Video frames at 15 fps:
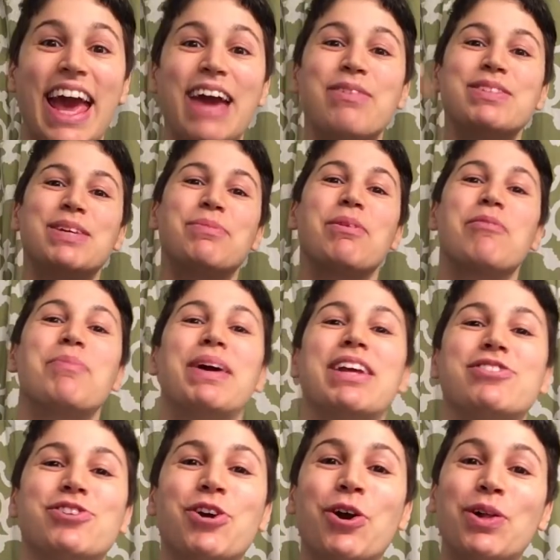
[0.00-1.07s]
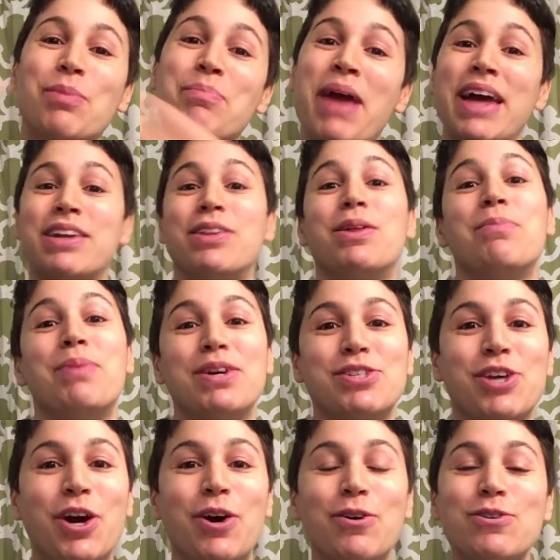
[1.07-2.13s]
Hey, what's up everybody? It's your girl Amanda the Buzz
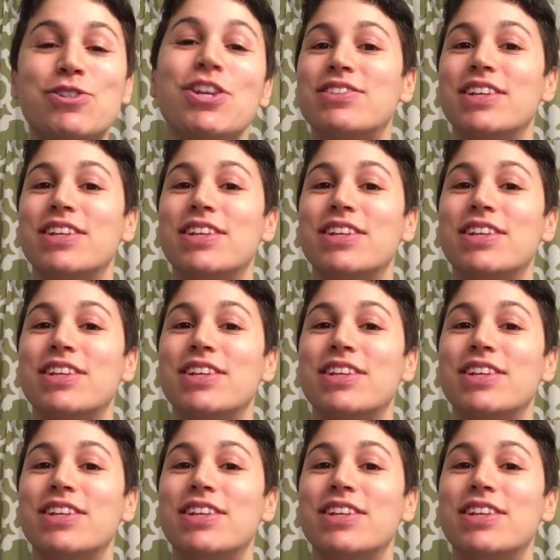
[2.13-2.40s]
Coach.